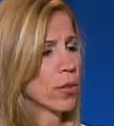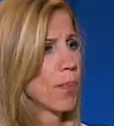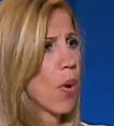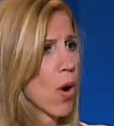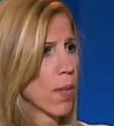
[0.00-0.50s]

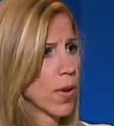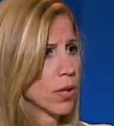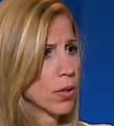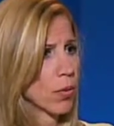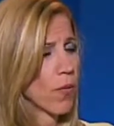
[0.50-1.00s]

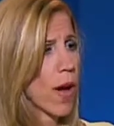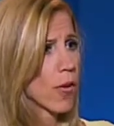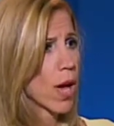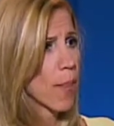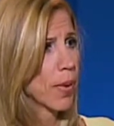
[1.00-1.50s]
departments or the fire
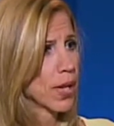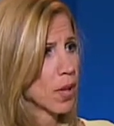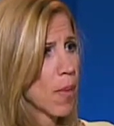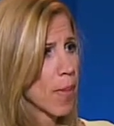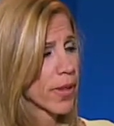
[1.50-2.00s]
companies
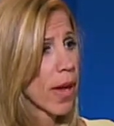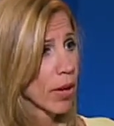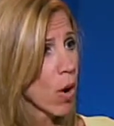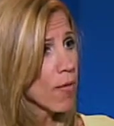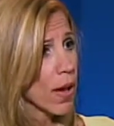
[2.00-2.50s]
in Monmouth
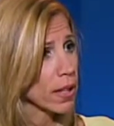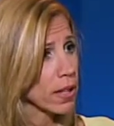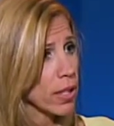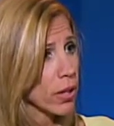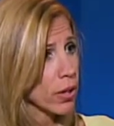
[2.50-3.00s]
County are
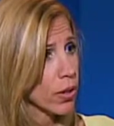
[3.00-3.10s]
volunteer.